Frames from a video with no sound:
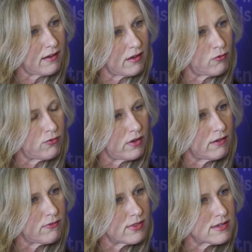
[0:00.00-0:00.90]

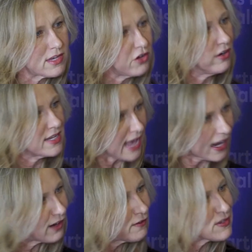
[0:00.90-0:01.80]
if the senior
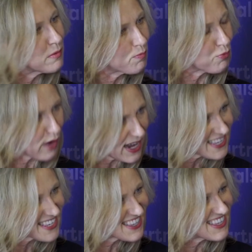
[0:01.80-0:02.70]
executives
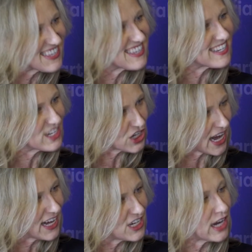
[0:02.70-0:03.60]
embrace this
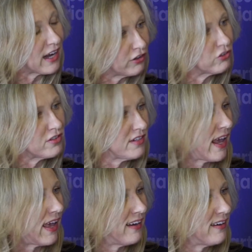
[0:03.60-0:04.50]
change and
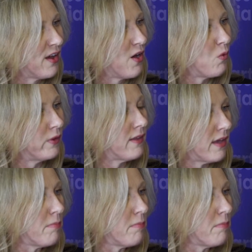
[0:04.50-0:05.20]
understand what the